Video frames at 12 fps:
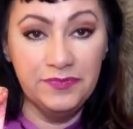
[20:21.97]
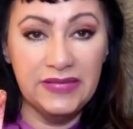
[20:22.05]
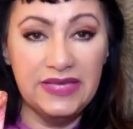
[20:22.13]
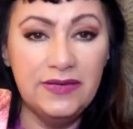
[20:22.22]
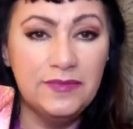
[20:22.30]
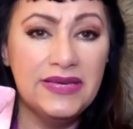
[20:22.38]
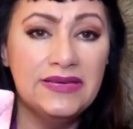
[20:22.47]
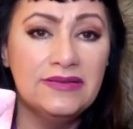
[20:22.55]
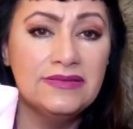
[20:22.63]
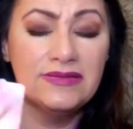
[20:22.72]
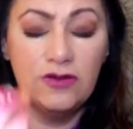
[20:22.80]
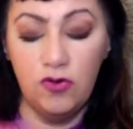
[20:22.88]

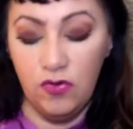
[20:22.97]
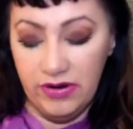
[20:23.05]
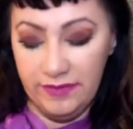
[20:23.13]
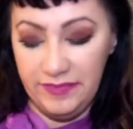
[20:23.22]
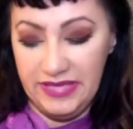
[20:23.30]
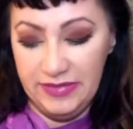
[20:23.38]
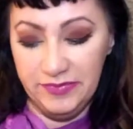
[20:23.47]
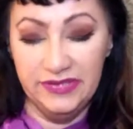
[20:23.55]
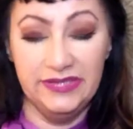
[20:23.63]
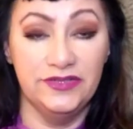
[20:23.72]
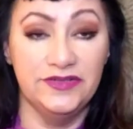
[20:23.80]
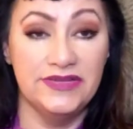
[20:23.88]
emails or people in
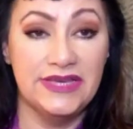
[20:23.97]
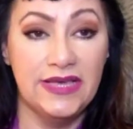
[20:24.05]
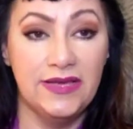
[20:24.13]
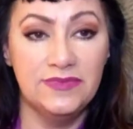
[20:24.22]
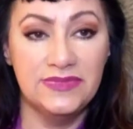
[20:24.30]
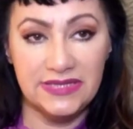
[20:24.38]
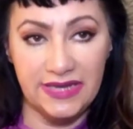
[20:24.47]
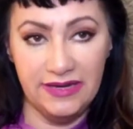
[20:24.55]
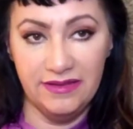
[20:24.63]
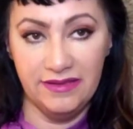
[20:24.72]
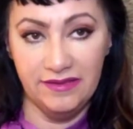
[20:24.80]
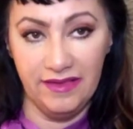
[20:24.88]
your DMs,
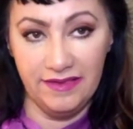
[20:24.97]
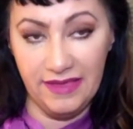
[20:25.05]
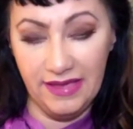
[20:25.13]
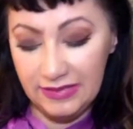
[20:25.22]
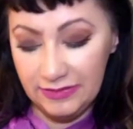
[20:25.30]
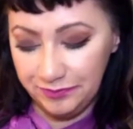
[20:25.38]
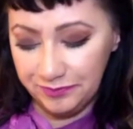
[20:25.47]
anything like that.